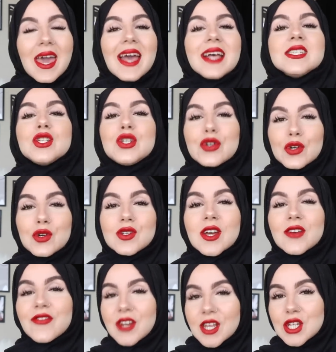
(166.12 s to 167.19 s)
It's a true
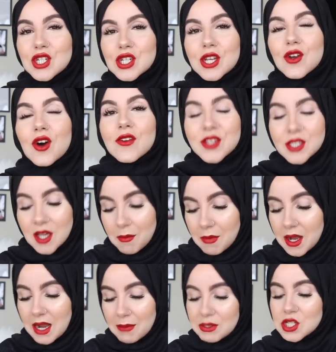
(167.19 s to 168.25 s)
definition of
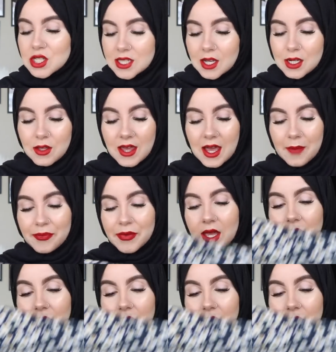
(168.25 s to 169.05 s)
summer, let me just tell you that.